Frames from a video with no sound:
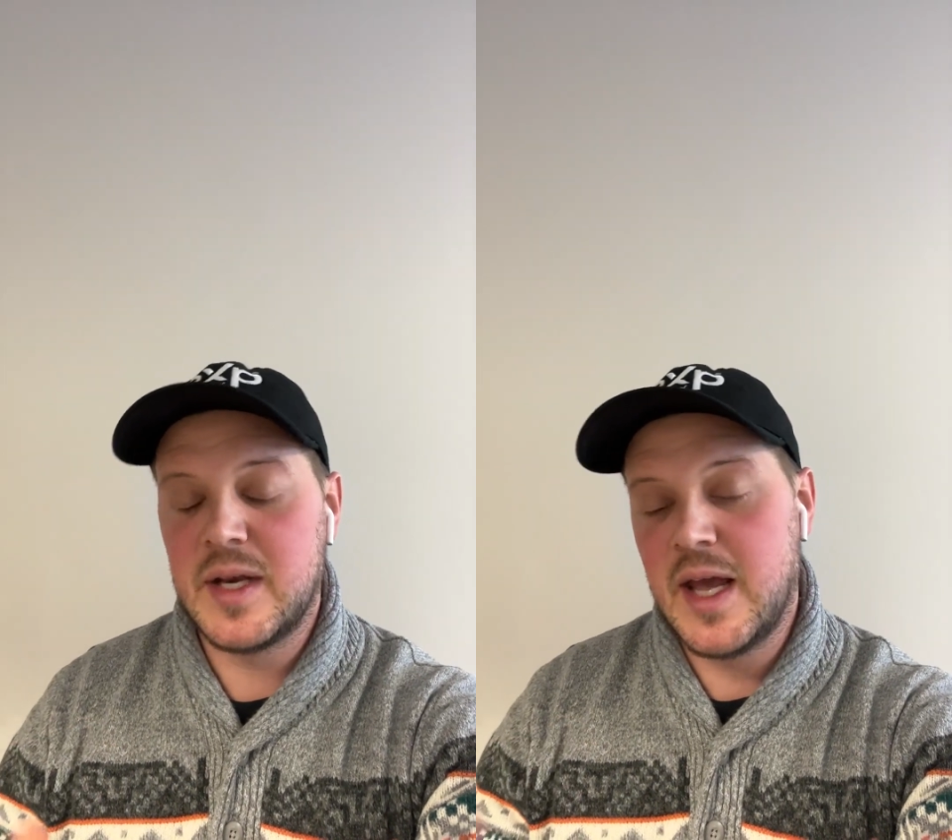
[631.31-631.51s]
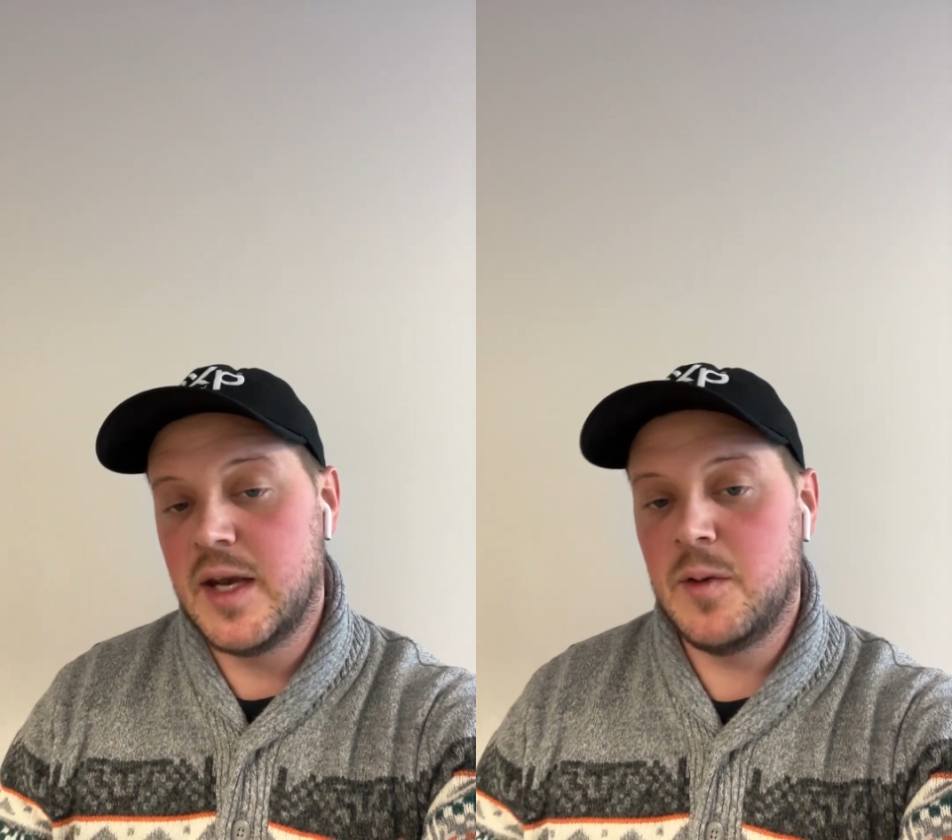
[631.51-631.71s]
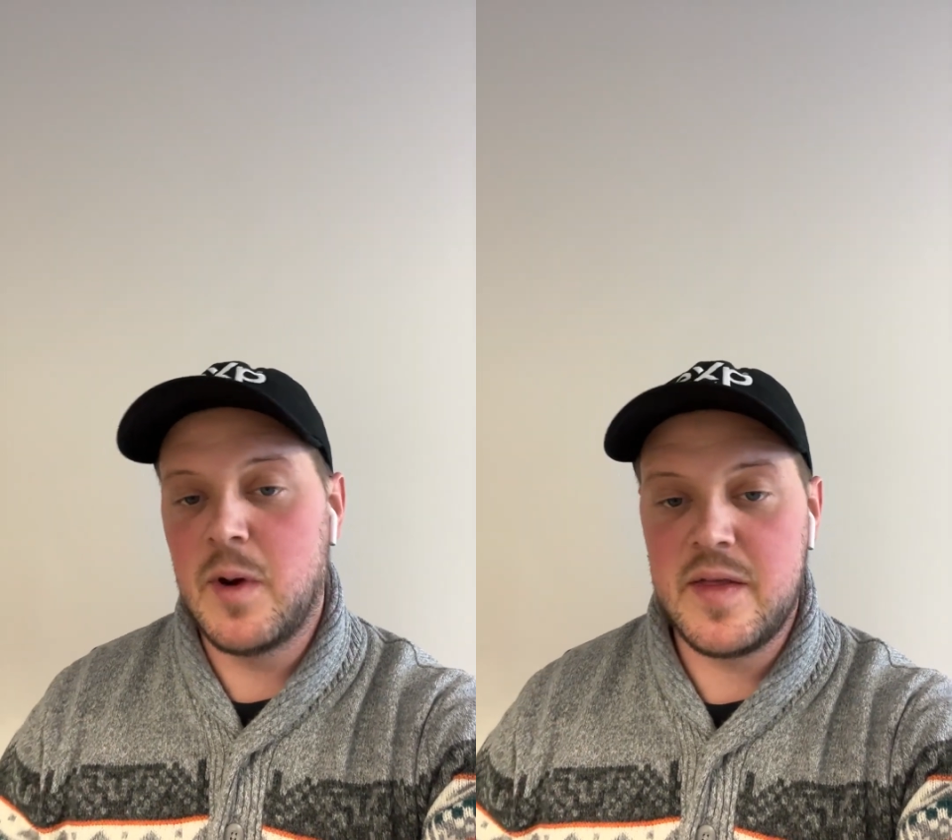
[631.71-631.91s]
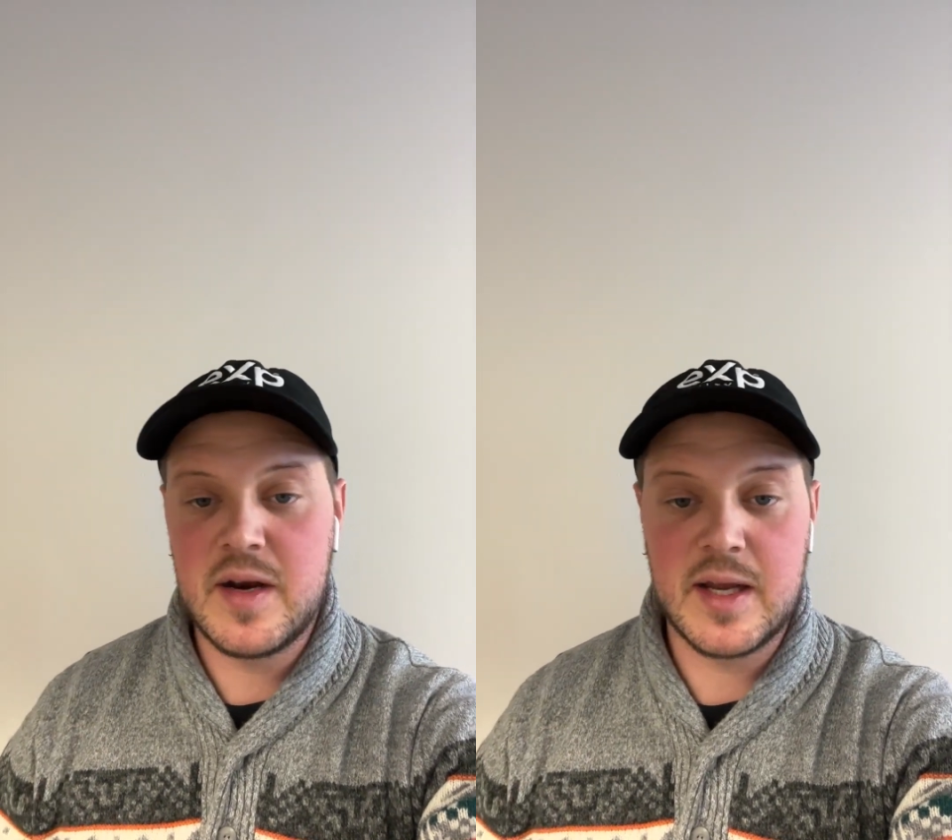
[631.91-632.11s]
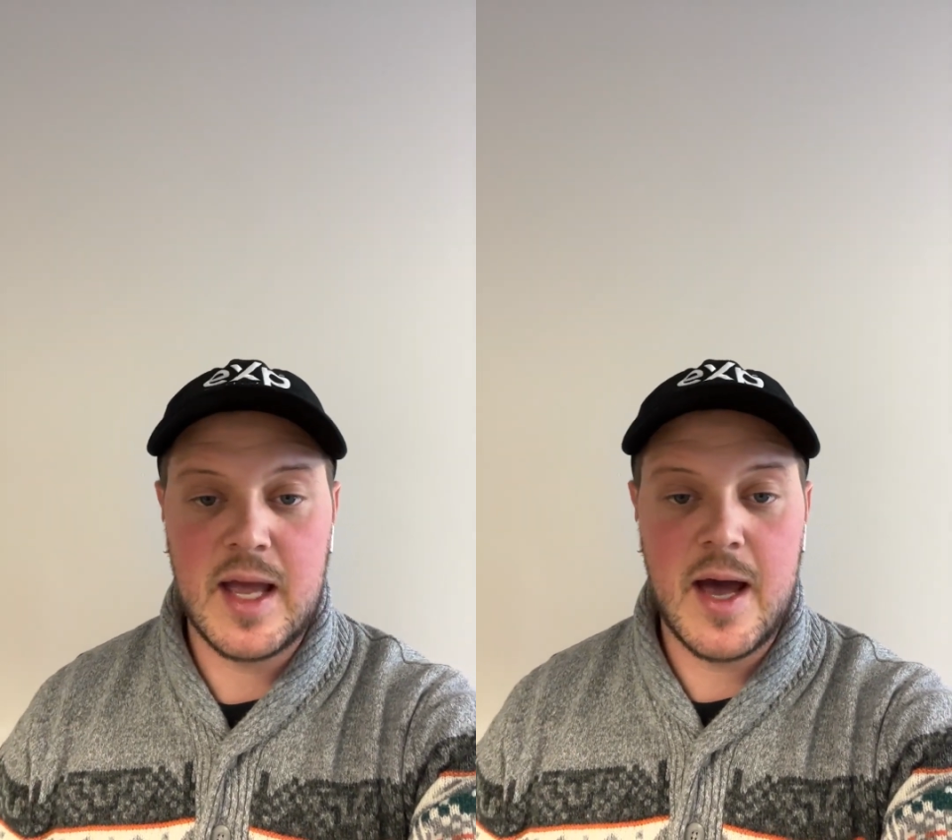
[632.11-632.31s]
in any way that
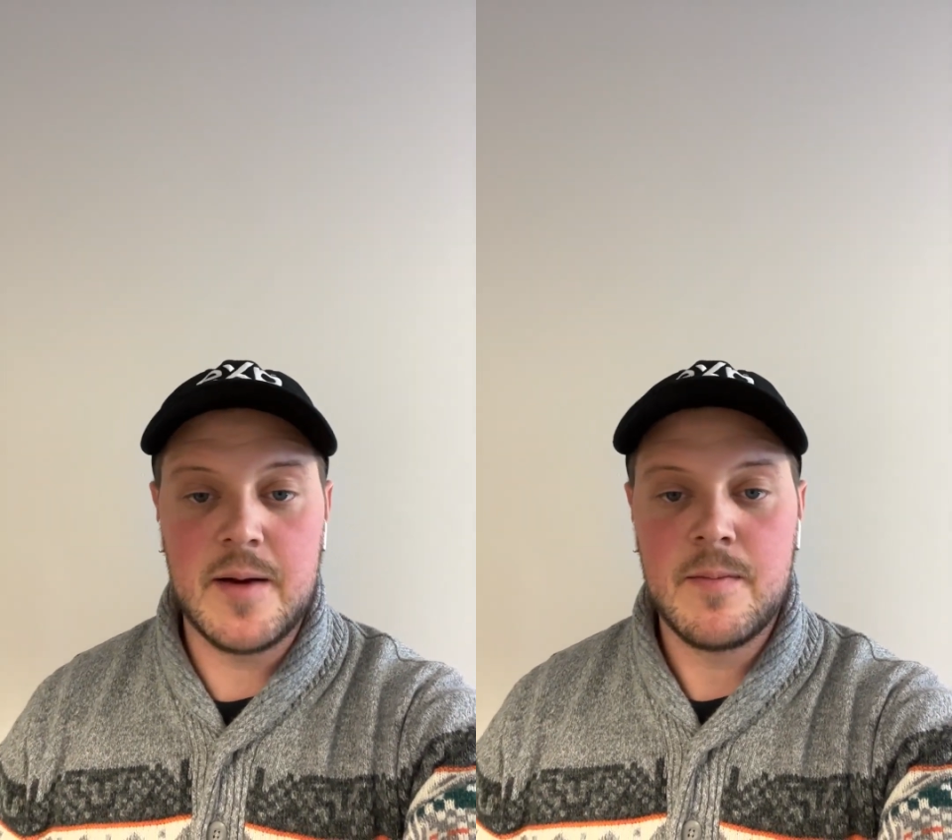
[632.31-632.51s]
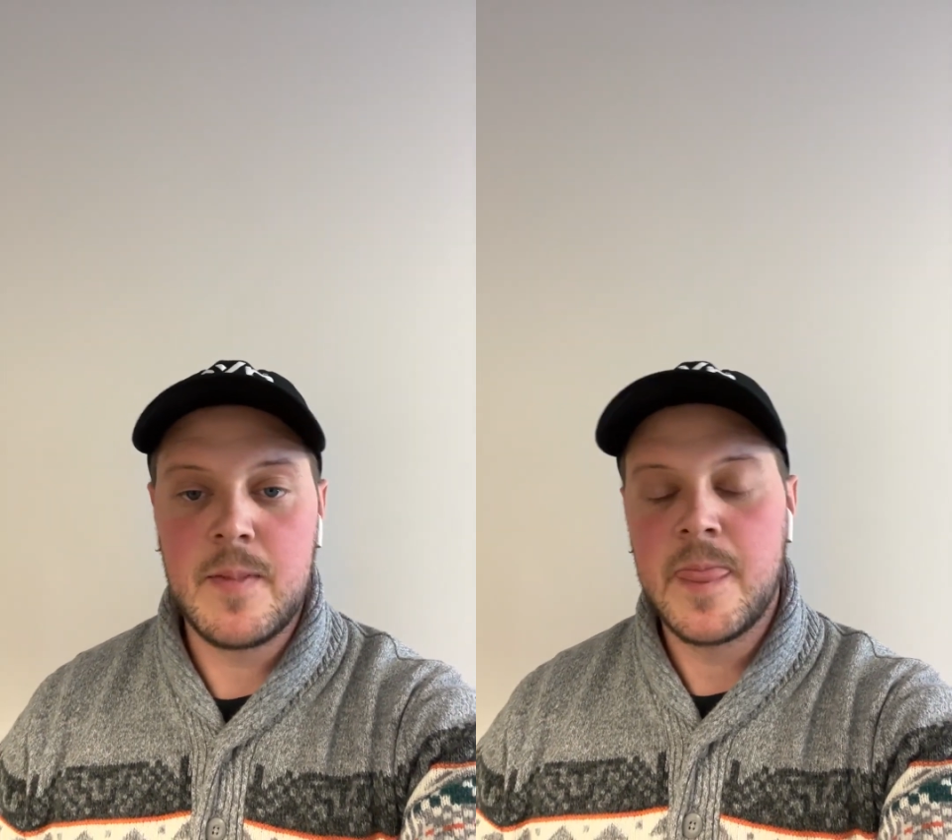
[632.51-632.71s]
I can.